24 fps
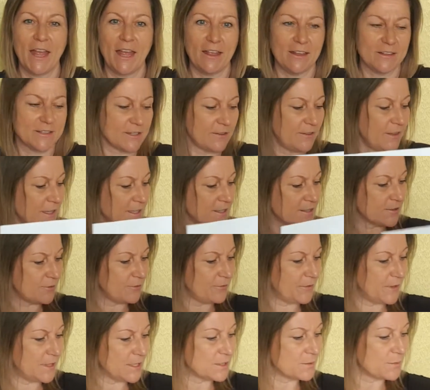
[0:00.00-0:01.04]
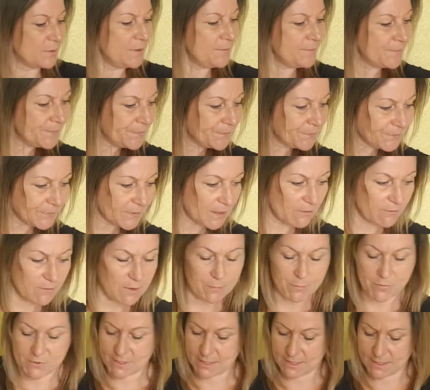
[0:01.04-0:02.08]
So that's the first one, that
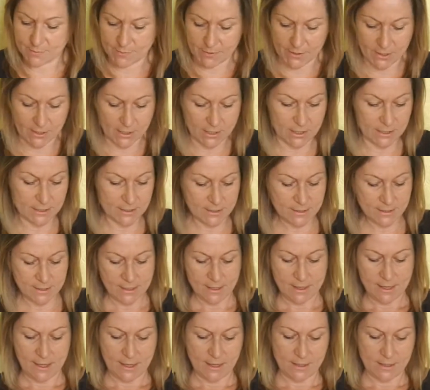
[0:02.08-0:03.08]
represents my garden.